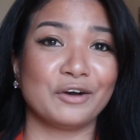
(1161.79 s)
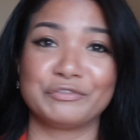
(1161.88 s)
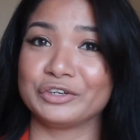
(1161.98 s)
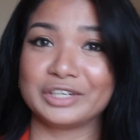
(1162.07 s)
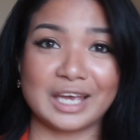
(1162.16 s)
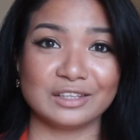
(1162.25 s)

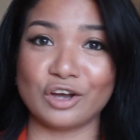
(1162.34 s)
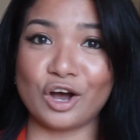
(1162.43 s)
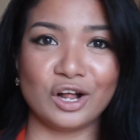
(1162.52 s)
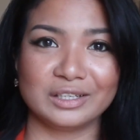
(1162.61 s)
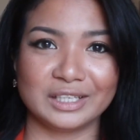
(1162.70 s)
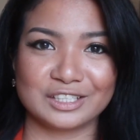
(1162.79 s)
forget
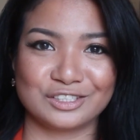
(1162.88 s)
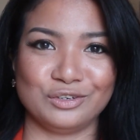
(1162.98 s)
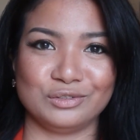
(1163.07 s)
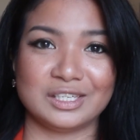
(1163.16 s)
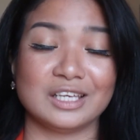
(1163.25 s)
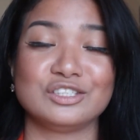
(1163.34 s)
all the
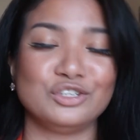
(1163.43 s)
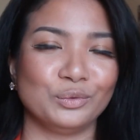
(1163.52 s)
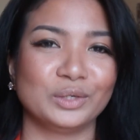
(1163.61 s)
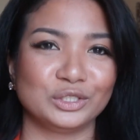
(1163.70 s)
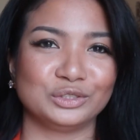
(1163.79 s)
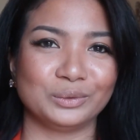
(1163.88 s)
excuses. You
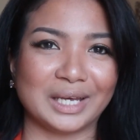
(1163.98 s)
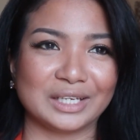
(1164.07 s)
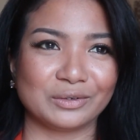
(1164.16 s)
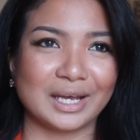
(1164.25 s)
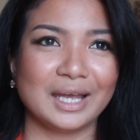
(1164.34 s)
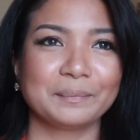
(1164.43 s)
will do it,
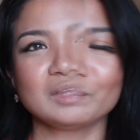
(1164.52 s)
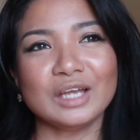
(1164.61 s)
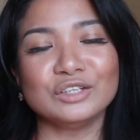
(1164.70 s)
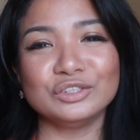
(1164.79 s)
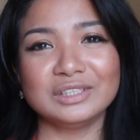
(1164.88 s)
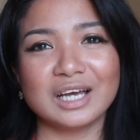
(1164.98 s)
right?
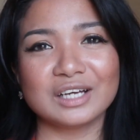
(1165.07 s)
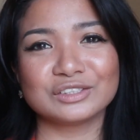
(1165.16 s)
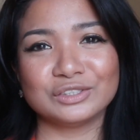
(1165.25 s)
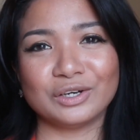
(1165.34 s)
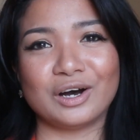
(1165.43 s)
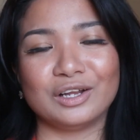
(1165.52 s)
Good luck
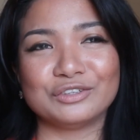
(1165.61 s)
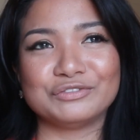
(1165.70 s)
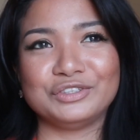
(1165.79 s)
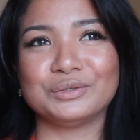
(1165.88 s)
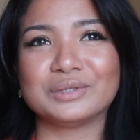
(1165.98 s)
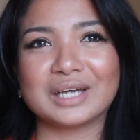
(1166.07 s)
to all of
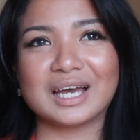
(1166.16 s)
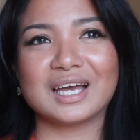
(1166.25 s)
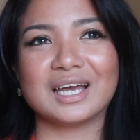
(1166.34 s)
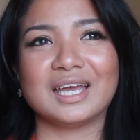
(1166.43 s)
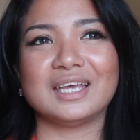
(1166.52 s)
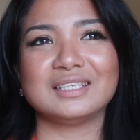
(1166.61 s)
you
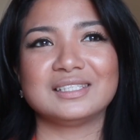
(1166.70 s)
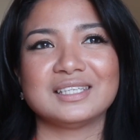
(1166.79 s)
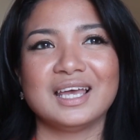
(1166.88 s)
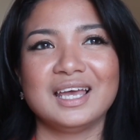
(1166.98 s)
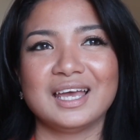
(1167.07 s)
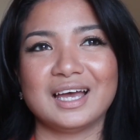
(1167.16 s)
guys.
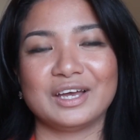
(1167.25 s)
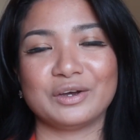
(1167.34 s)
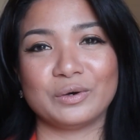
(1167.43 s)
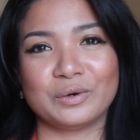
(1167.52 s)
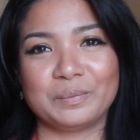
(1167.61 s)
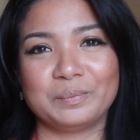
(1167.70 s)
I
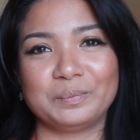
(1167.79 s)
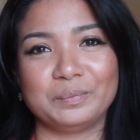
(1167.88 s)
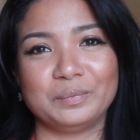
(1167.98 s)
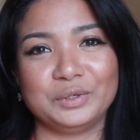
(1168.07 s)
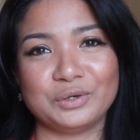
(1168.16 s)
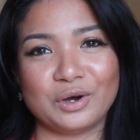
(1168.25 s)
hope
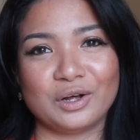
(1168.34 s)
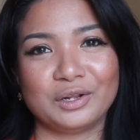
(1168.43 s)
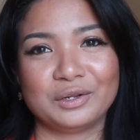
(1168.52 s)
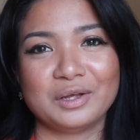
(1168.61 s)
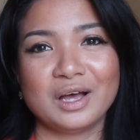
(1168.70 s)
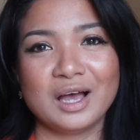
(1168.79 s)
you
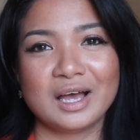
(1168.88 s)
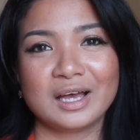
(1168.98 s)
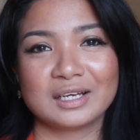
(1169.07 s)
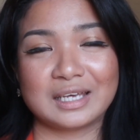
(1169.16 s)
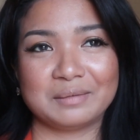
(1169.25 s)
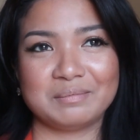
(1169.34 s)
all
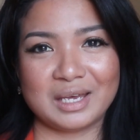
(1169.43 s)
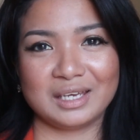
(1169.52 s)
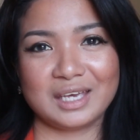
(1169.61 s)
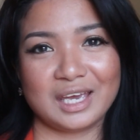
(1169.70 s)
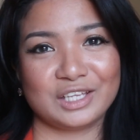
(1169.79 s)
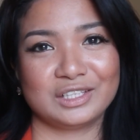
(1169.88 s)
can
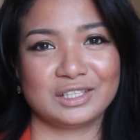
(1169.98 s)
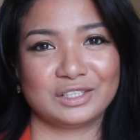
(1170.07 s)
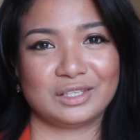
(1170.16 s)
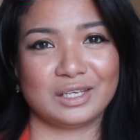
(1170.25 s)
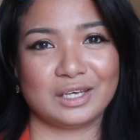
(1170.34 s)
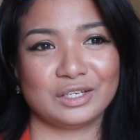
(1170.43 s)
make it
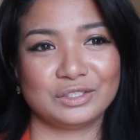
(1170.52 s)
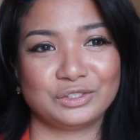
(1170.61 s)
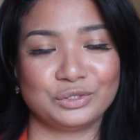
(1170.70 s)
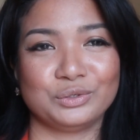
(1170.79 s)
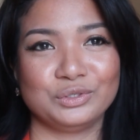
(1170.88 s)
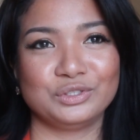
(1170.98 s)

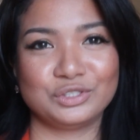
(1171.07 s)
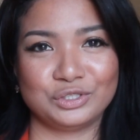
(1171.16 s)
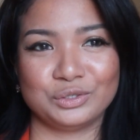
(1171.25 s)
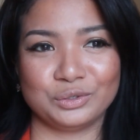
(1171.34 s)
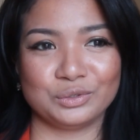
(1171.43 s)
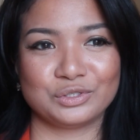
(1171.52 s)
soon
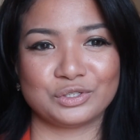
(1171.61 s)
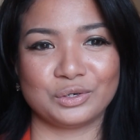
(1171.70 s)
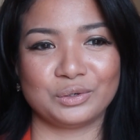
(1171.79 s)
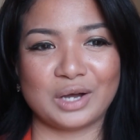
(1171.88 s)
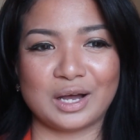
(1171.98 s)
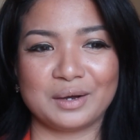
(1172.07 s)
too.
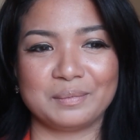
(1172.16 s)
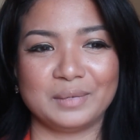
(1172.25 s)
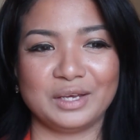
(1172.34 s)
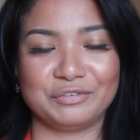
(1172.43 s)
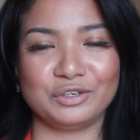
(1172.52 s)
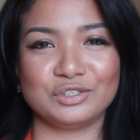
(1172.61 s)
So
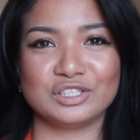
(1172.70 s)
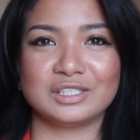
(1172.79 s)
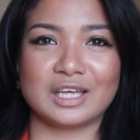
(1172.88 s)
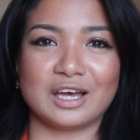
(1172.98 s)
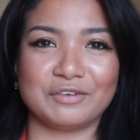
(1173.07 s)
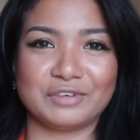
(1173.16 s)
if you just
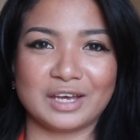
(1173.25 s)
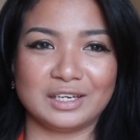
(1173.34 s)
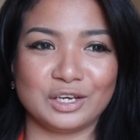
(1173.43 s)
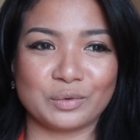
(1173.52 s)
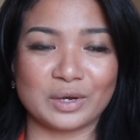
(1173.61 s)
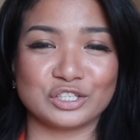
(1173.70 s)
have
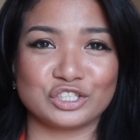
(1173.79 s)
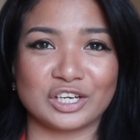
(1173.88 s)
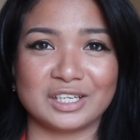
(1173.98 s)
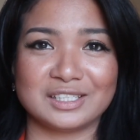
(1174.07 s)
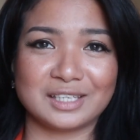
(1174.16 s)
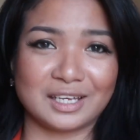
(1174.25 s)
any
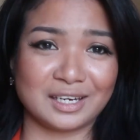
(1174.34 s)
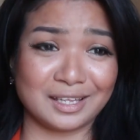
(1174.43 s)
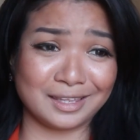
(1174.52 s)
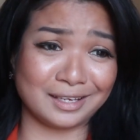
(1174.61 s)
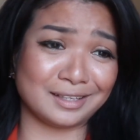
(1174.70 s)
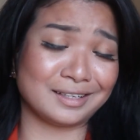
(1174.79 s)
questions and I
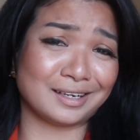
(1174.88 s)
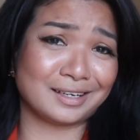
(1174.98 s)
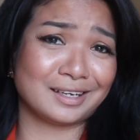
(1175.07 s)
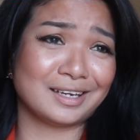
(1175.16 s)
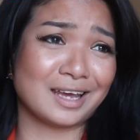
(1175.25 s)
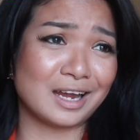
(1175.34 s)
think that I
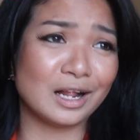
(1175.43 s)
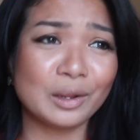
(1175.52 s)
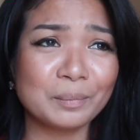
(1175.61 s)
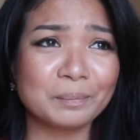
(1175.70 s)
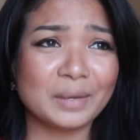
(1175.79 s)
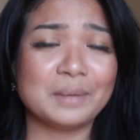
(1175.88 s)
can
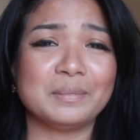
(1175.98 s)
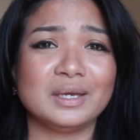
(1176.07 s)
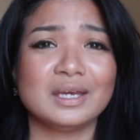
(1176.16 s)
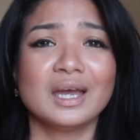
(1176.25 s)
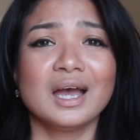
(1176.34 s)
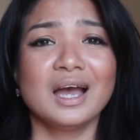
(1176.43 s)
help,
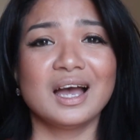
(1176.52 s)
maybe